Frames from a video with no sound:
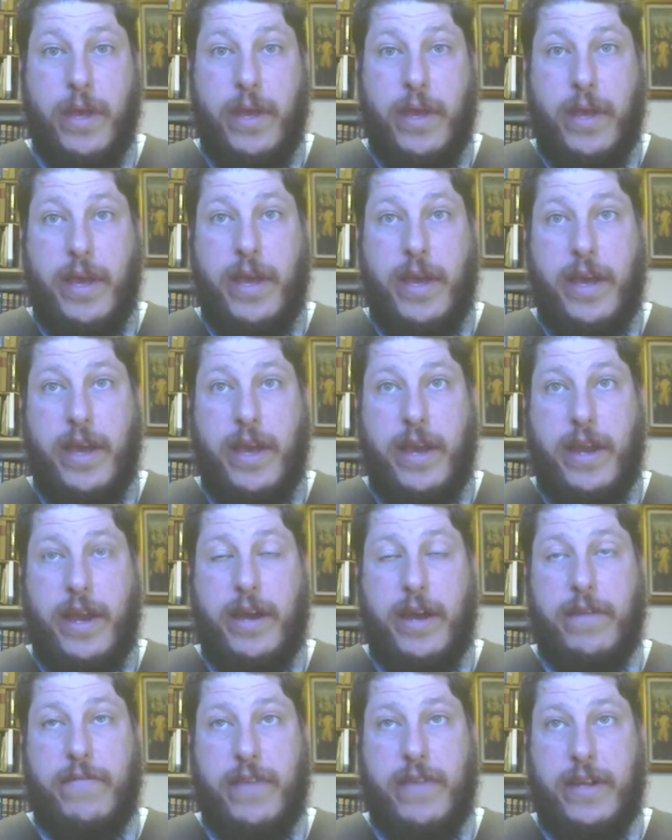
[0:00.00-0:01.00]
and
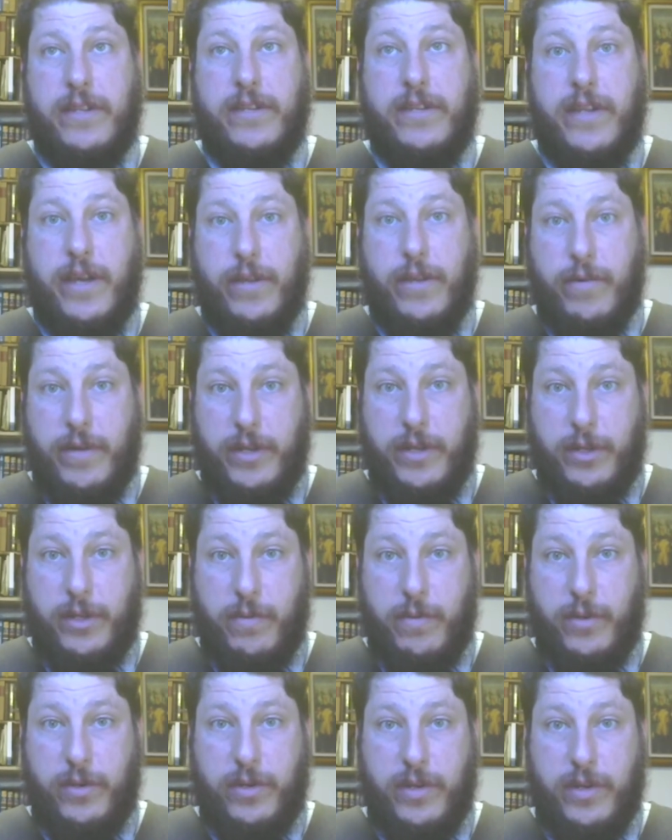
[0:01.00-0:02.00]
out of that salary,
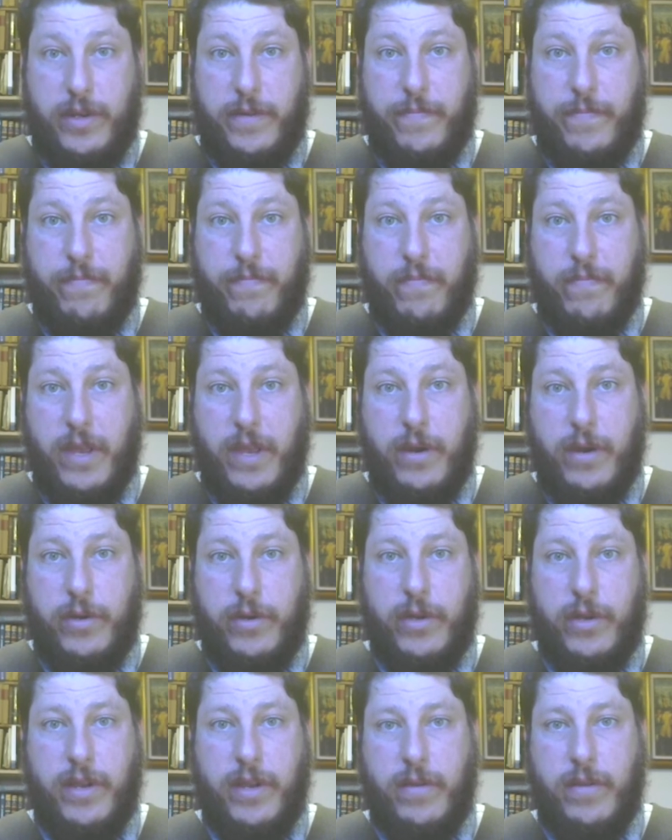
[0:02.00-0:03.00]
supposed to you know
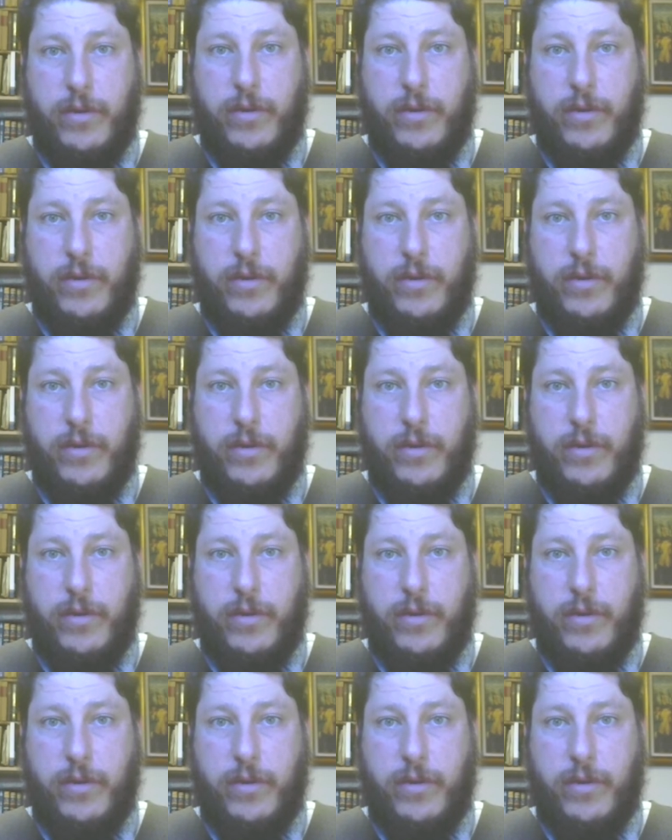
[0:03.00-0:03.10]
do you know,